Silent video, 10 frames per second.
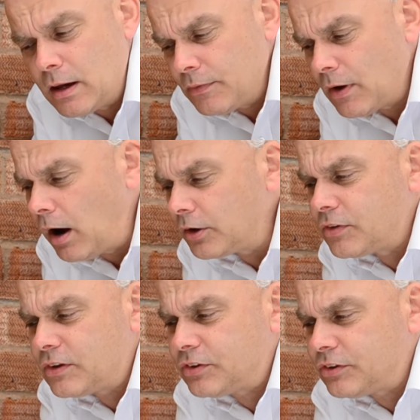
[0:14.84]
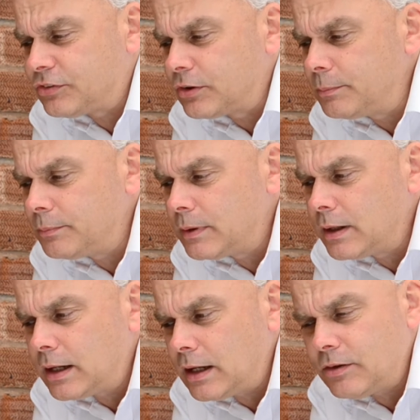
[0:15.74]
The heart of the system
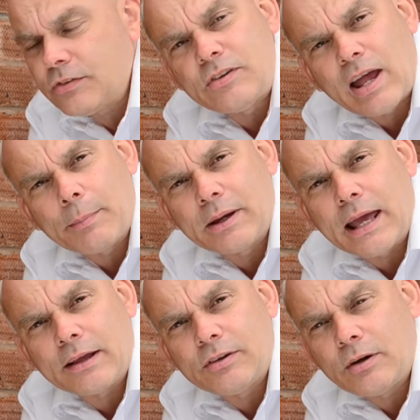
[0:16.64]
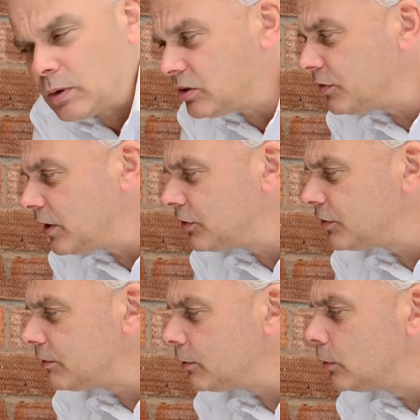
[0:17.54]
is the tap connector, which first
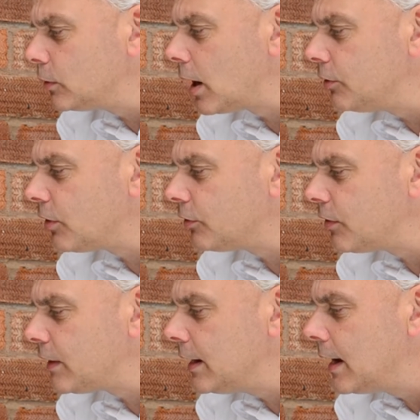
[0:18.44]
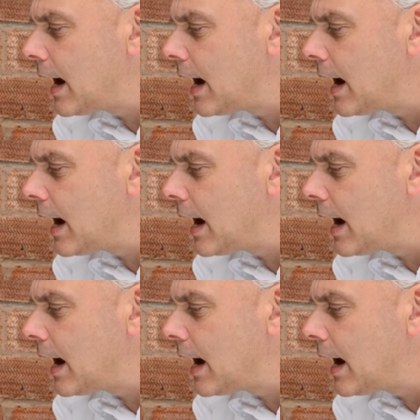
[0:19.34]
of all goes onto the